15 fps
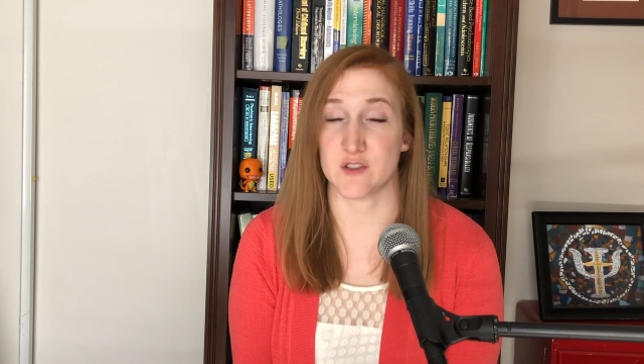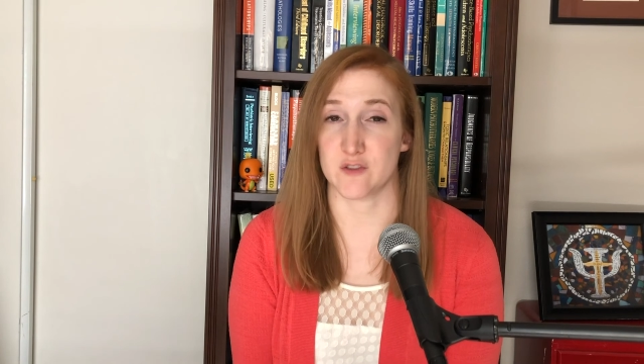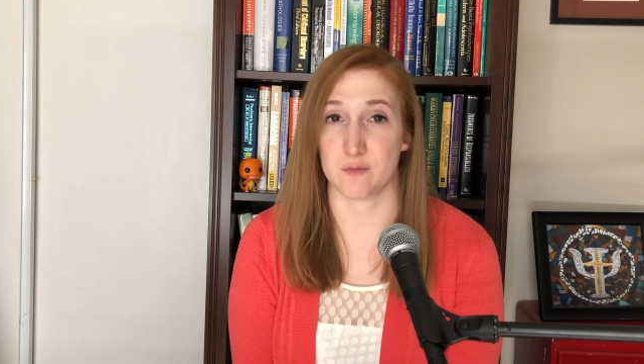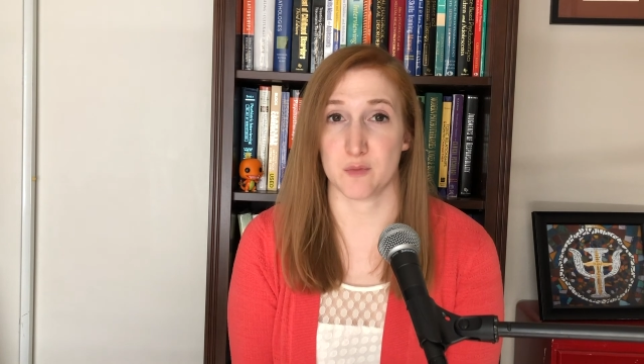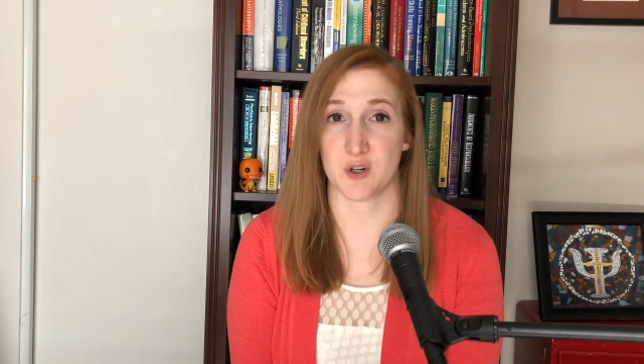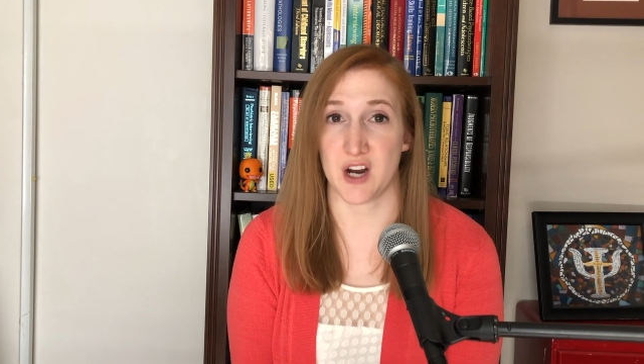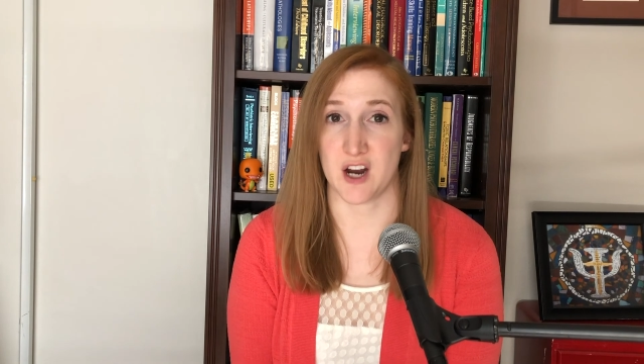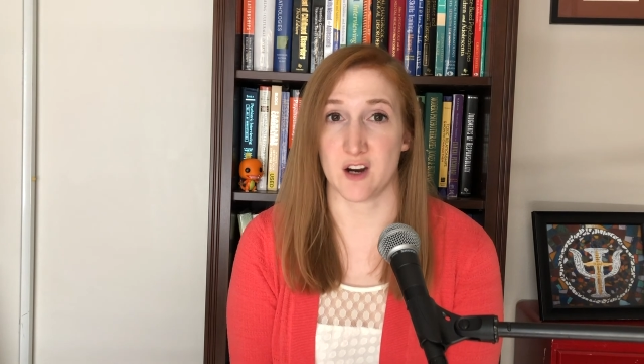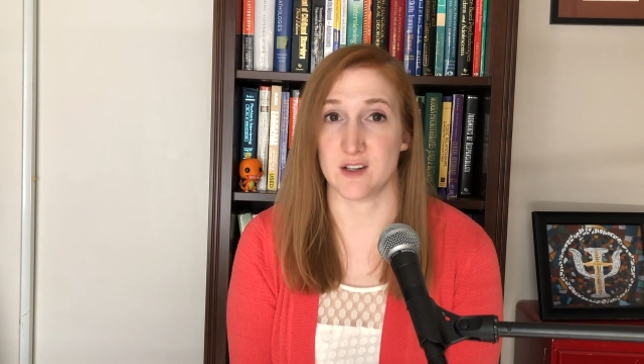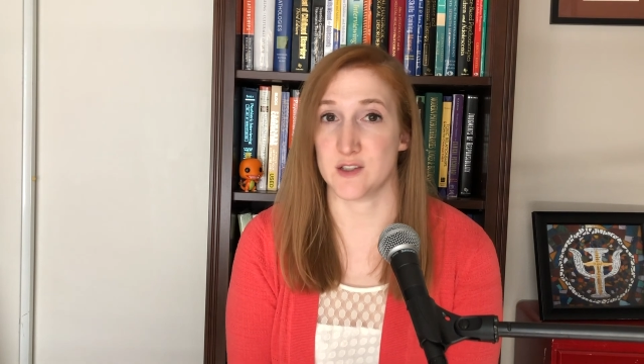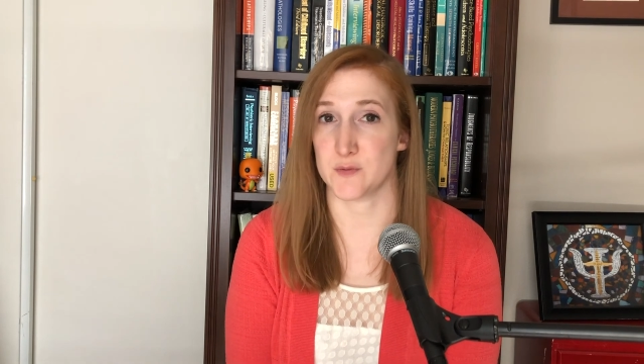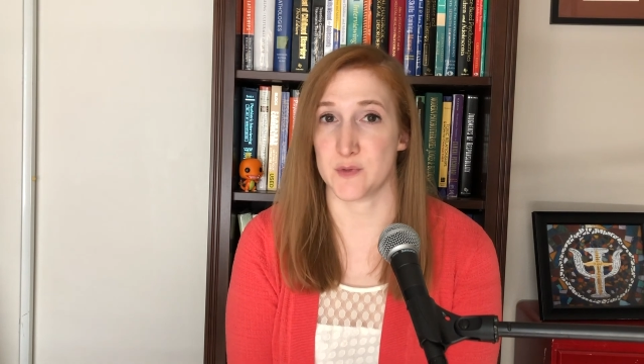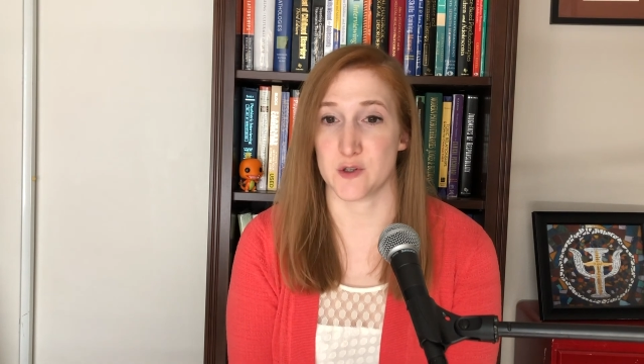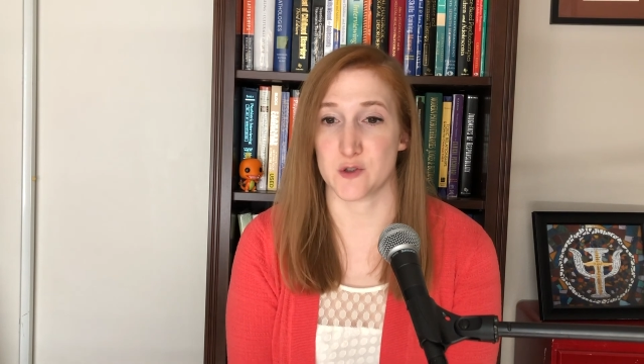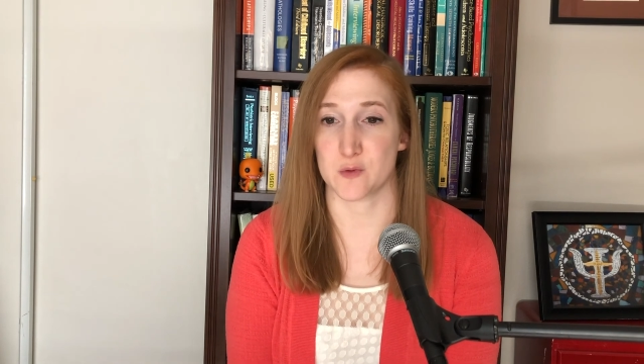of prayer and
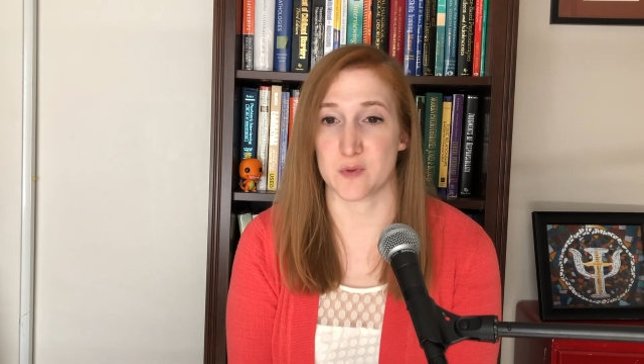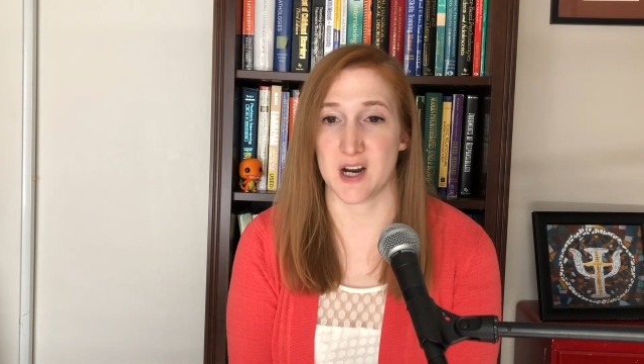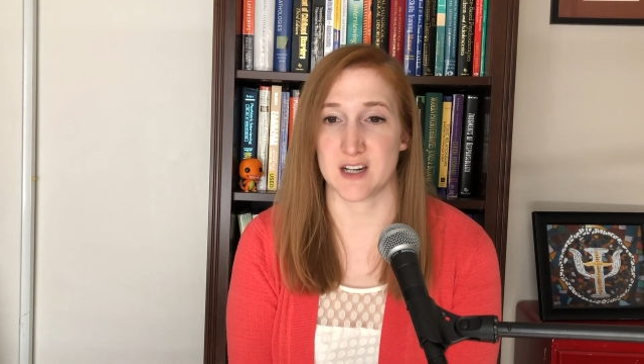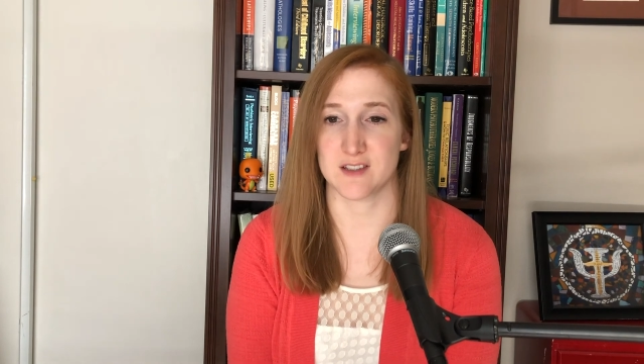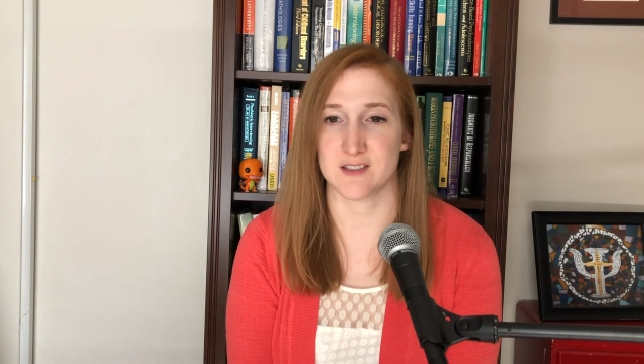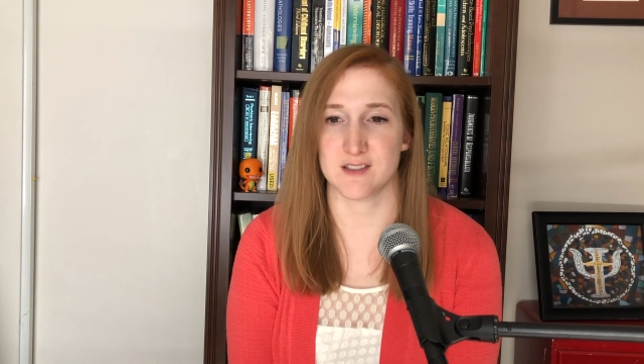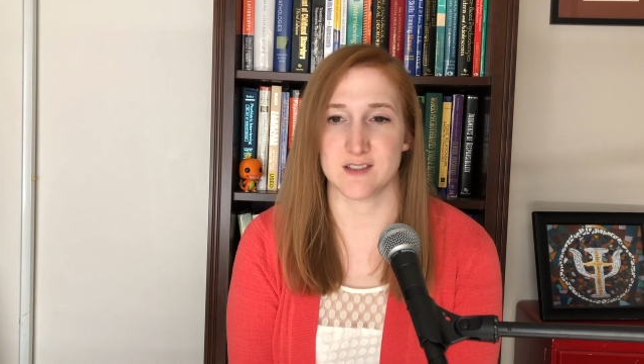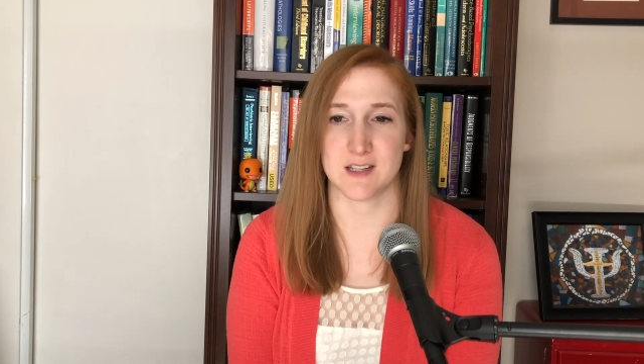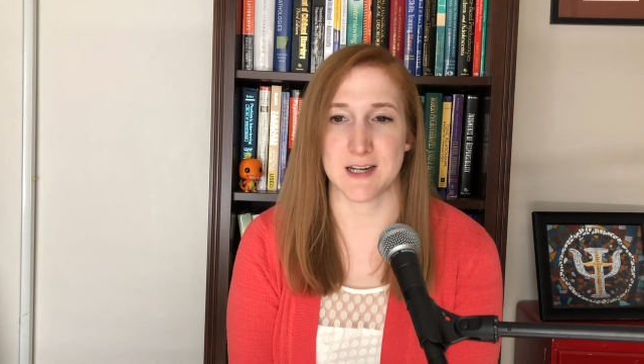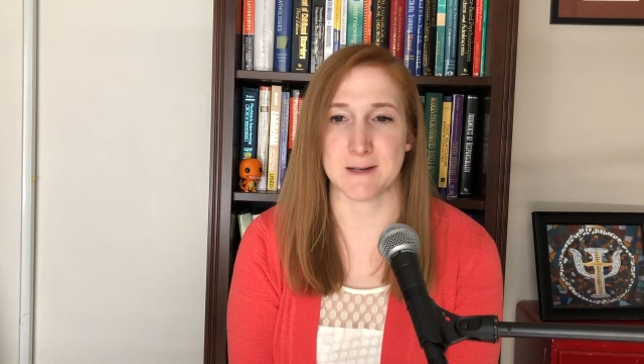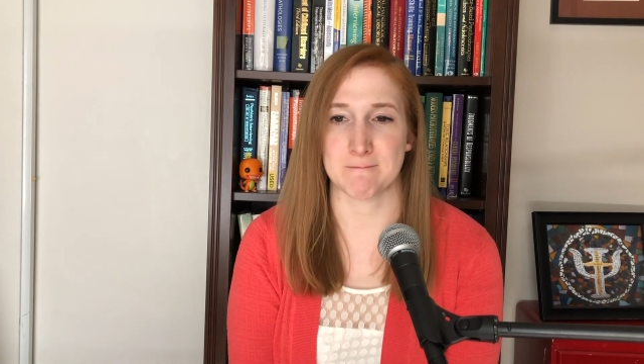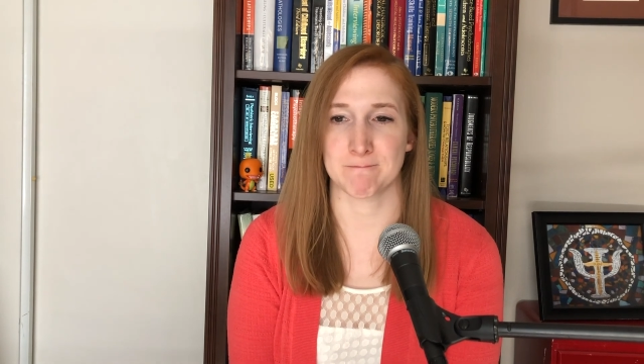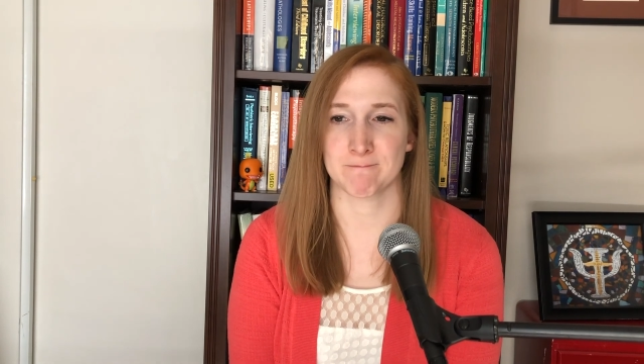spiritual practices in it.